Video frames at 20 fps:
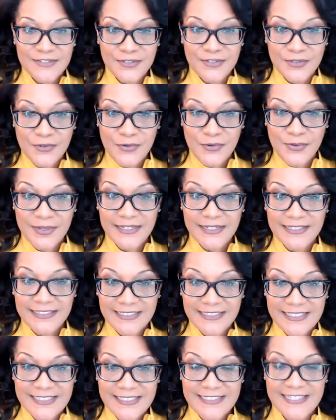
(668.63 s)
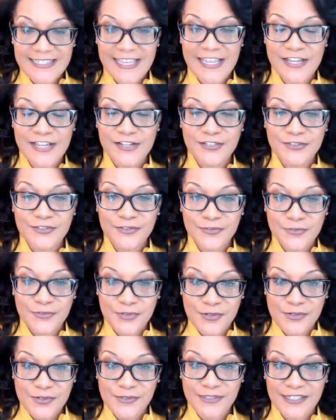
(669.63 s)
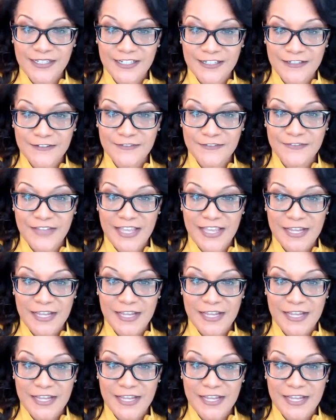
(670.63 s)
to quickly take control of